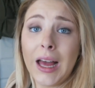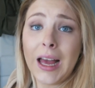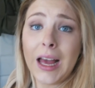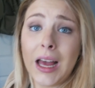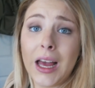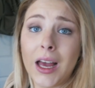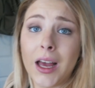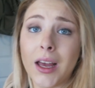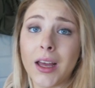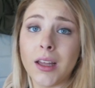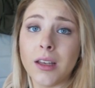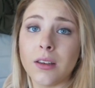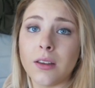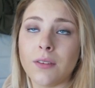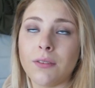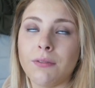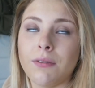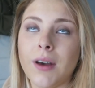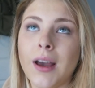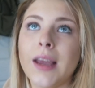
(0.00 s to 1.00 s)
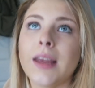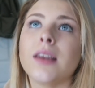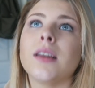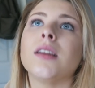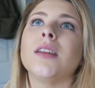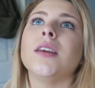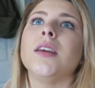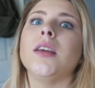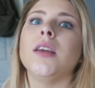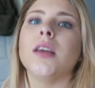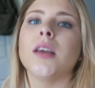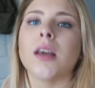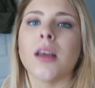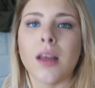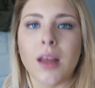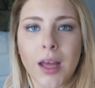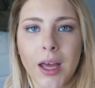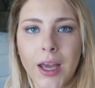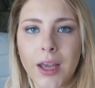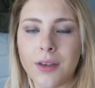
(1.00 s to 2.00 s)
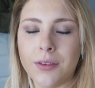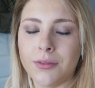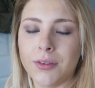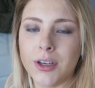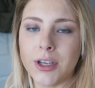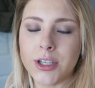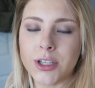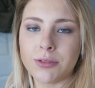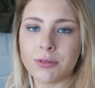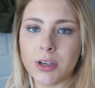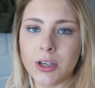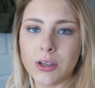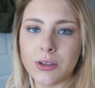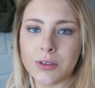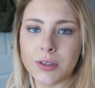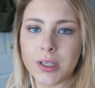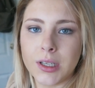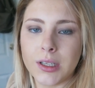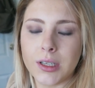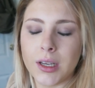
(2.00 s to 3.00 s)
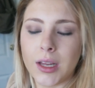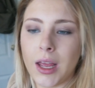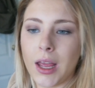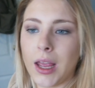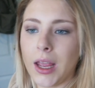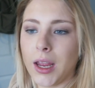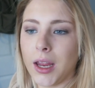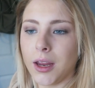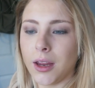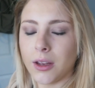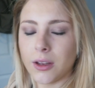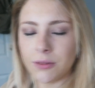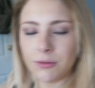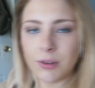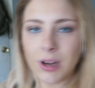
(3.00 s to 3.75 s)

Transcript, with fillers: And finally, I have finished recording a